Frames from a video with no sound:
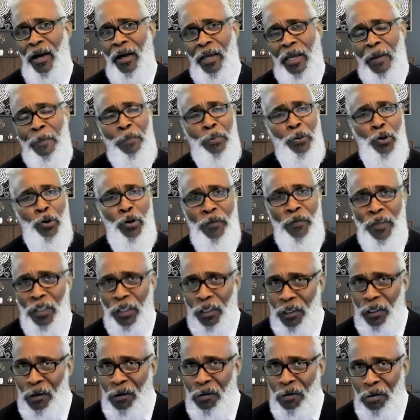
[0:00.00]
improving
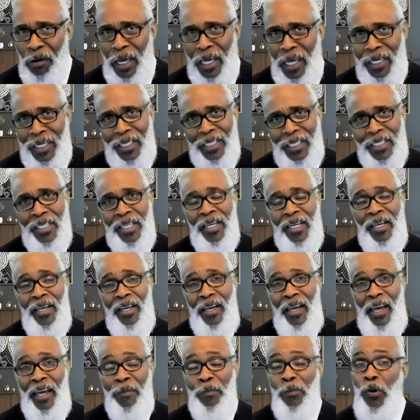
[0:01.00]
their credit,
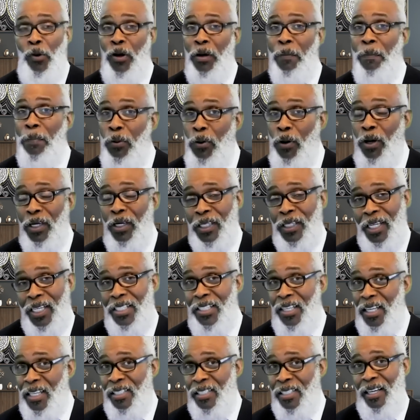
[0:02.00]
and more importantly,
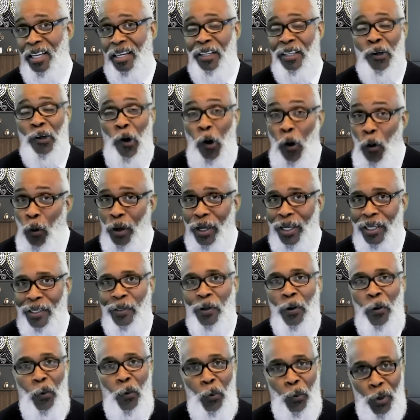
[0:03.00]
just
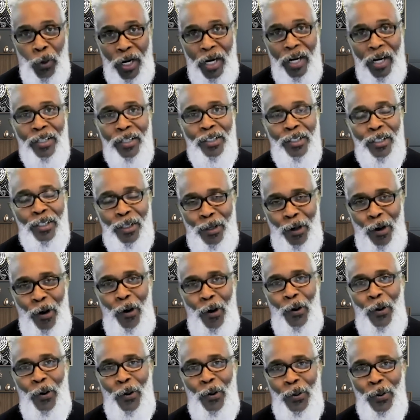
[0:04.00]
knowing where to
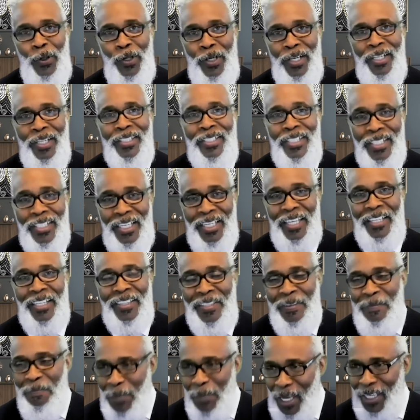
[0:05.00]
go to get
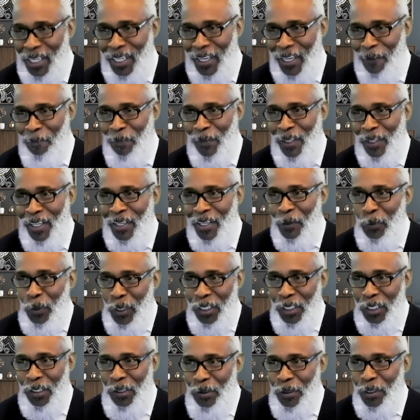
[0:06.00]
the money.
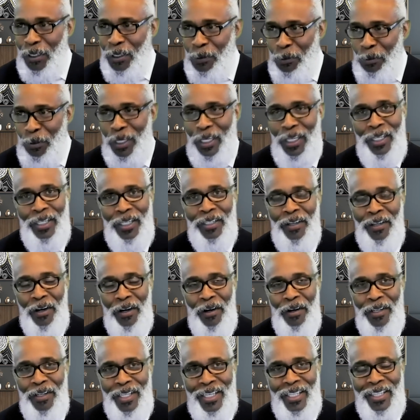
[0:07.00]
Wouldn't you agree,
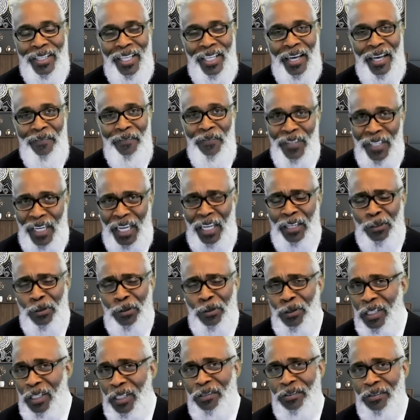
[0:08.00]
Carolyn, that financial
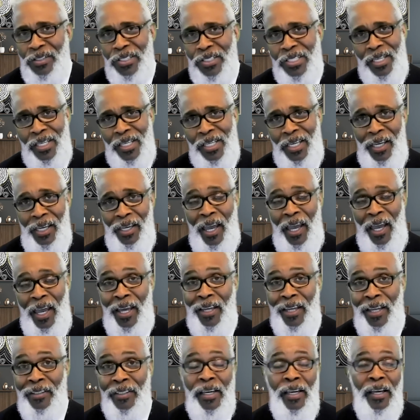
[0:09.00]
literacy
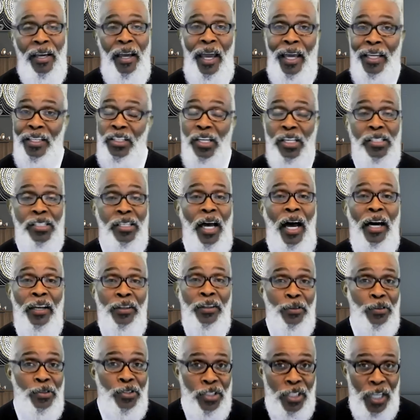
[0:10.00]
and just
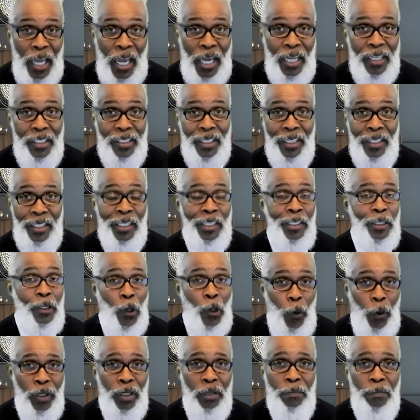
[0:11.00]
understanding and
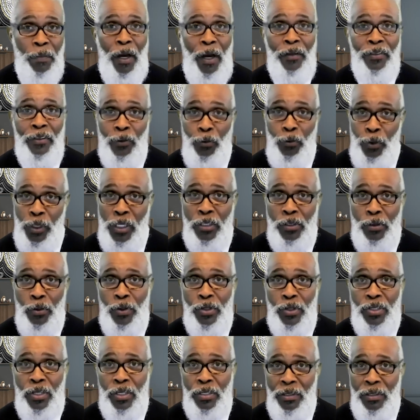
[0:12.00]
knowing about the
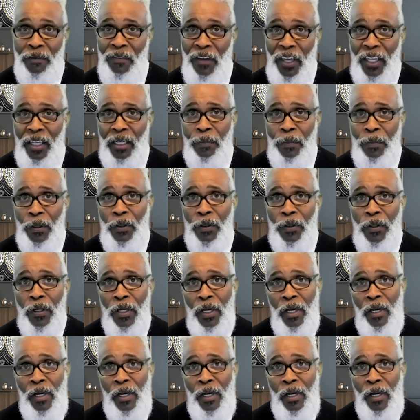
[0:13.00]
resources available